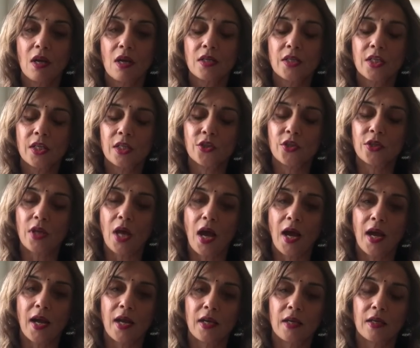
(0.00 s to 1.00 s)
till
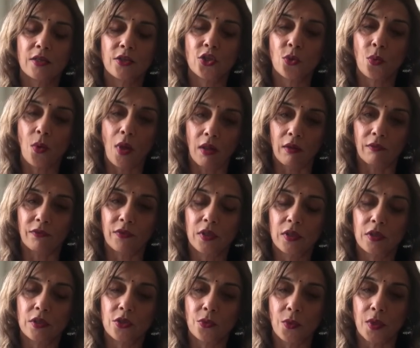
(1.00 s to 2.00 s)
July 12th,
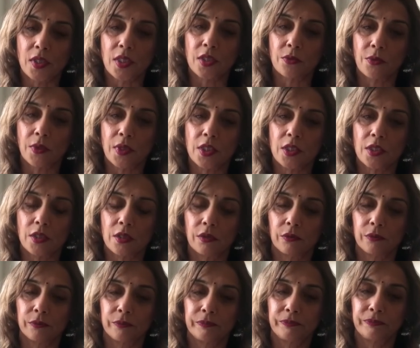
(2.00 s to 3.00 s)

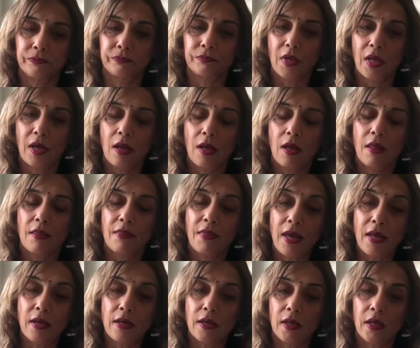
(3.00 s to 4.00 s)
2022.
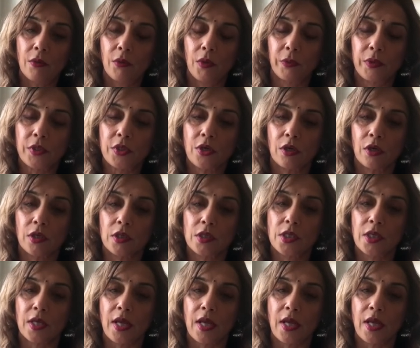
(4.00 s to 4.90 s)
Then it will return to